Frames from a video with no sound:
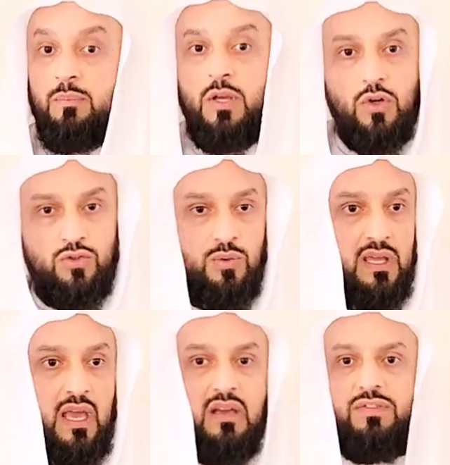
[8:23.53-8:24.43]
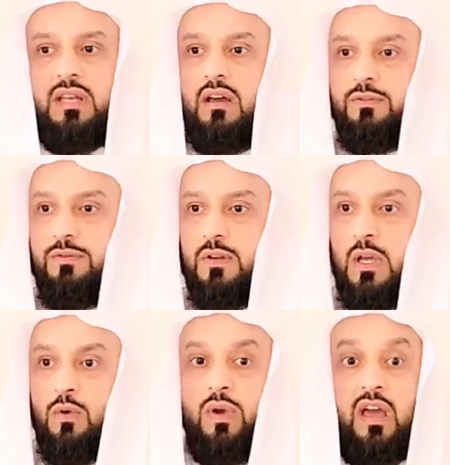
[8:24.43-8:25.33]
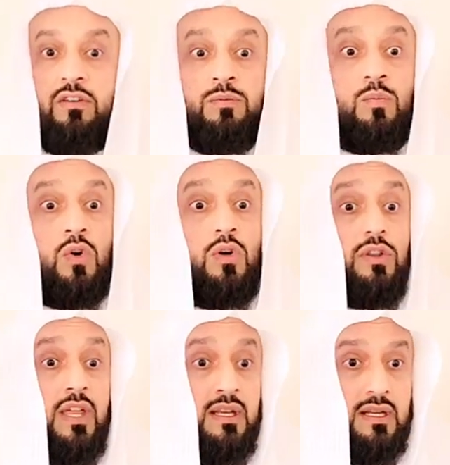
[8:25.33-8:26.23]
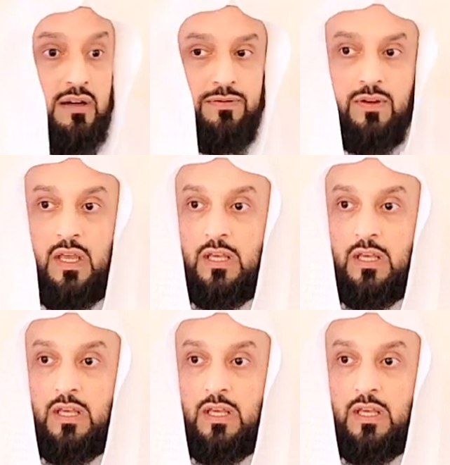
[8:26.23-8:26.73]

Because we have enough. We have more than enough.